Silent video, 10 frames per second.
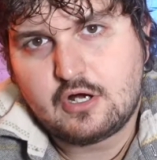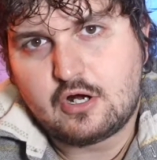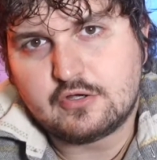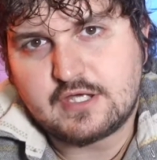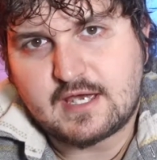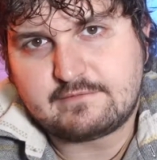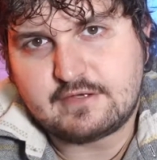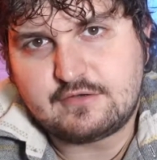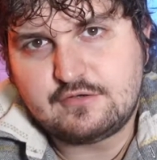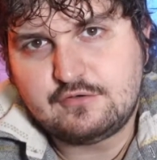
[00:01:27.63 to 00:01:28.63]
All you have
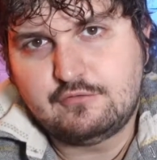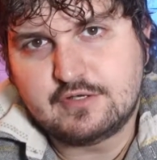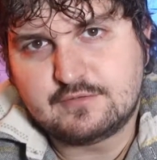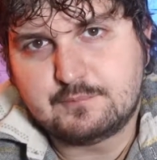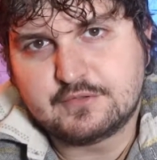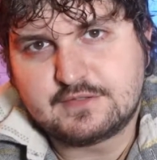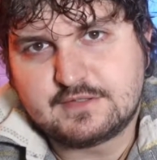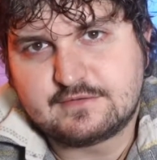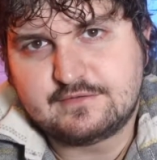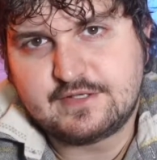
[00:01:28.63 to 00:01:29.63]
to do is put
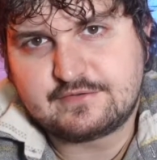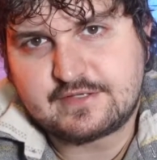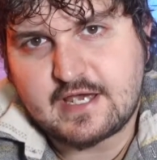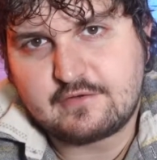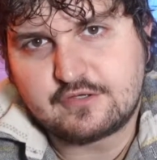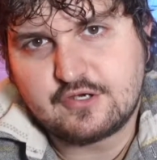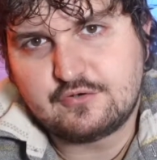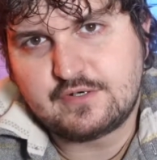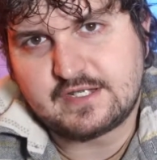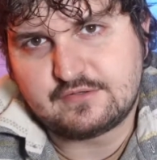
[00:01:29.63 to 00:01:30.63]
this discount
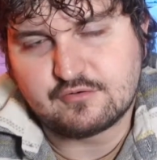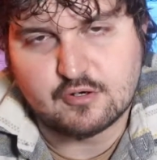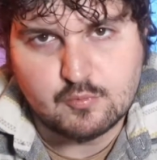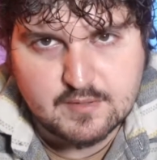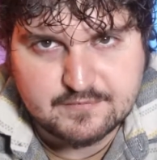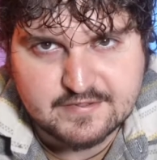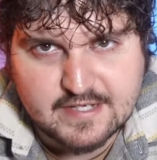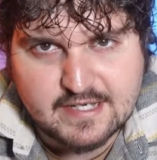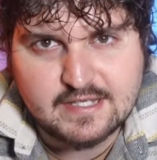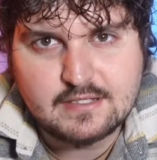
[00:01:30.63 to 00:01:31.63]
code into our
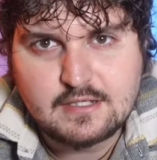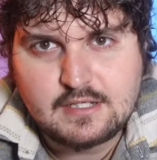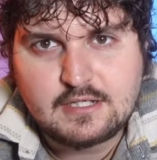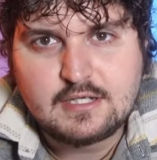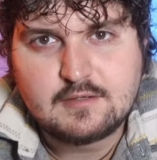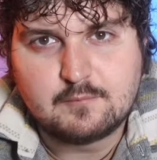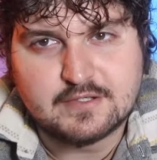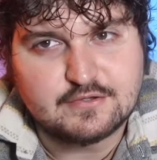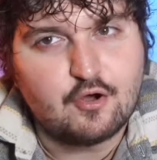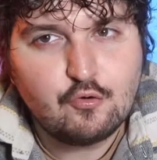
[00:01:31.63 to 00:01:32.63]
website.
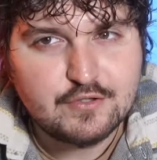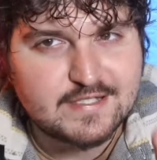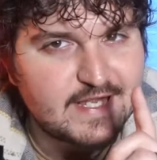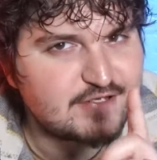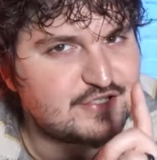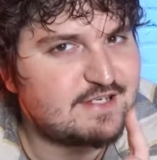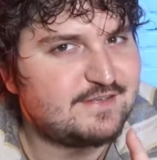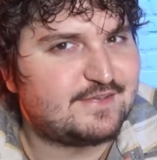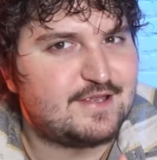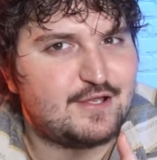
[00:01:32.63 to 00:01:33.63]
But the only catch
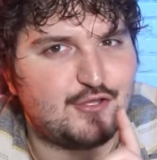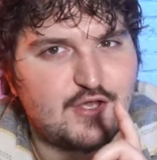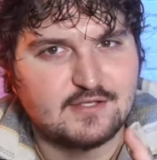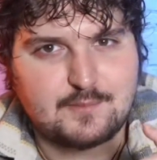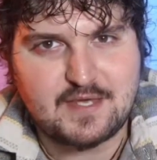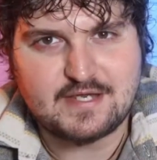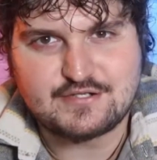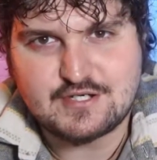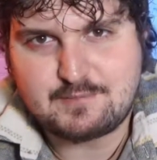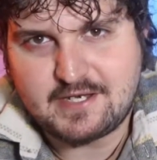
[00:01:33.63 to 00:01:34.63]
is you have to pay
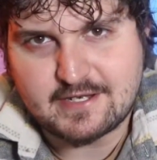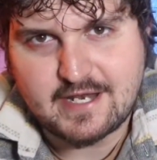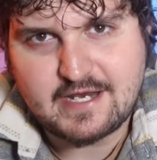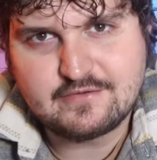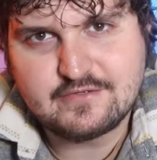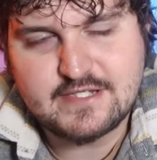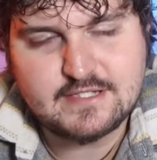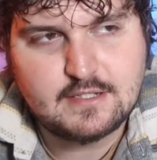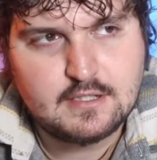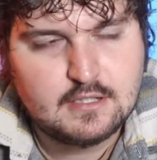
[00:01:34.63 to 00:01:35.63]
shipping and
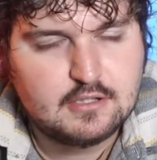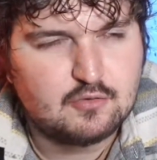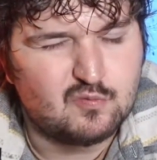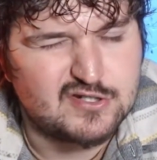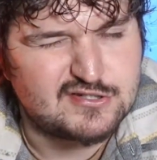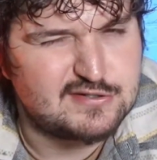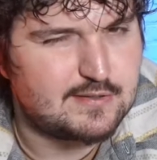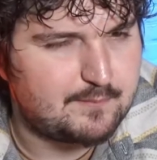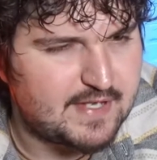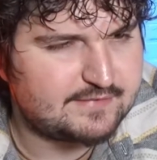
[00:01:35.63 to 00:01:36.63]
handling, which
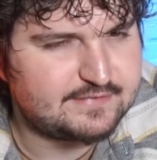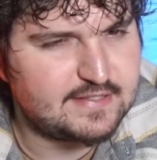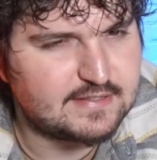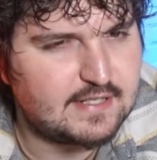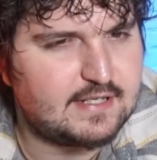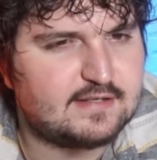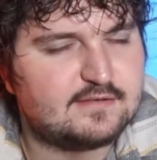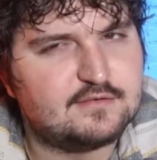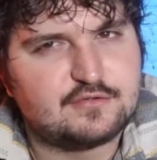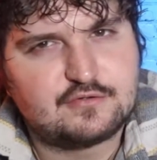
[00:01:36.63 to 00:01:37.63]
domestic
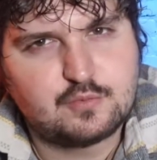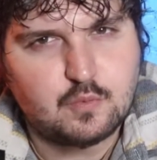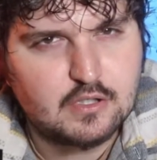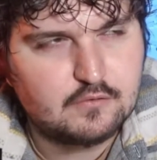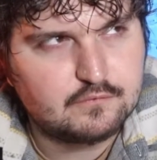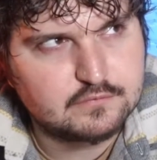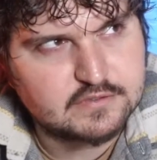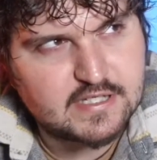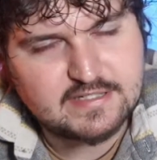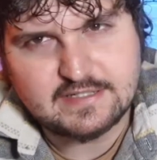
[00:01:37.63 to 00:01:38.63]
is
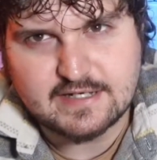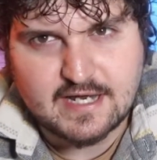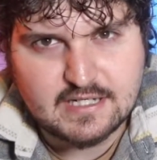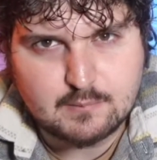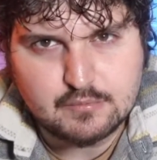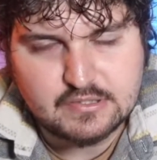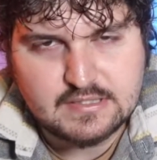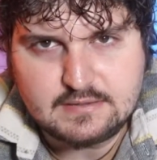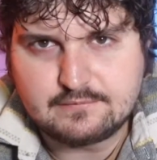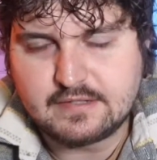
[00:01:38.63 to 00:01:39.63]
$12.99, I
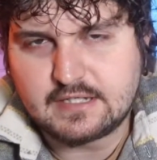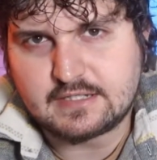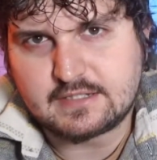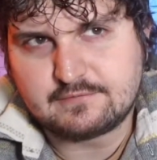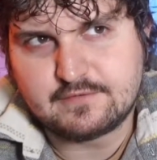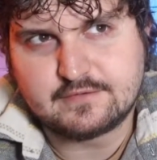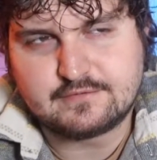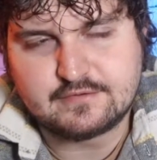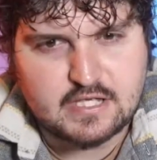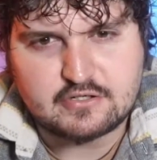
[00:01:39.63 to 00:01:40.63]
believe, and if
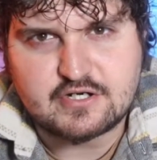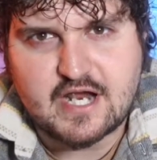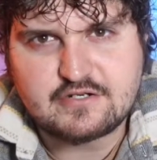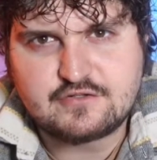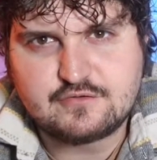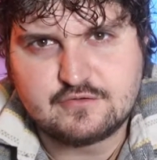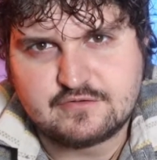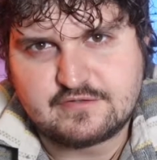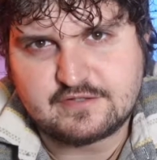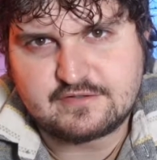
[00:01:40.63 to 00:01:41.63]
it's uh, international,
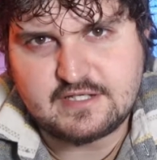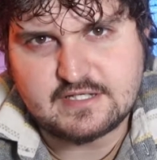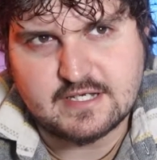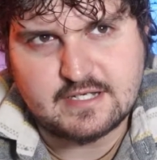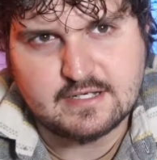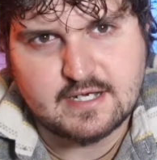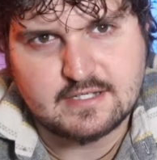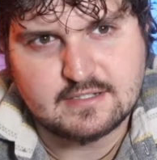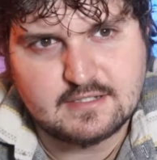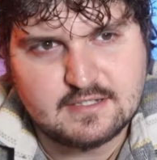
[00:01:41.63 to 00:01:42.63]
it's $16.99.